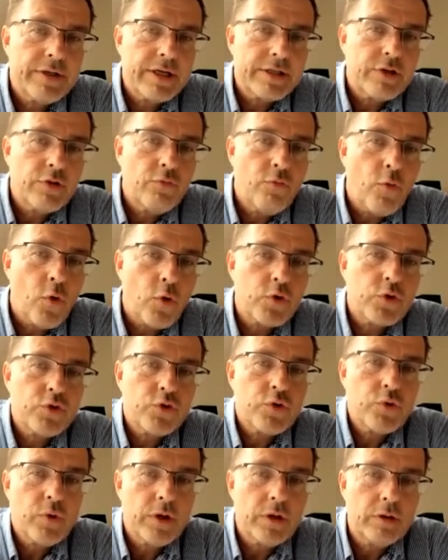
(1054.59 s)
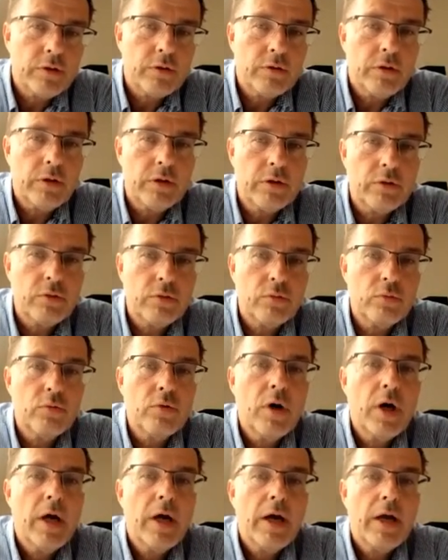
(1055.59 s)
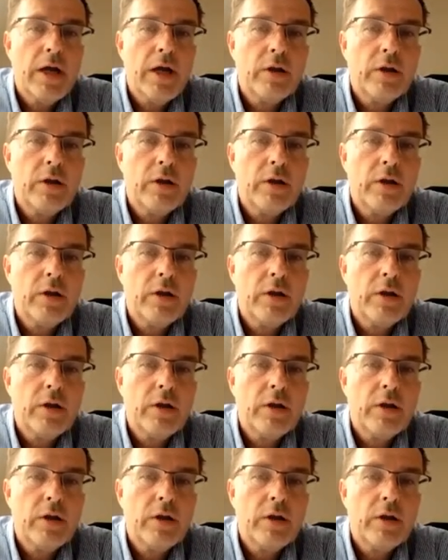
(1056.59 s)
doesn't force you into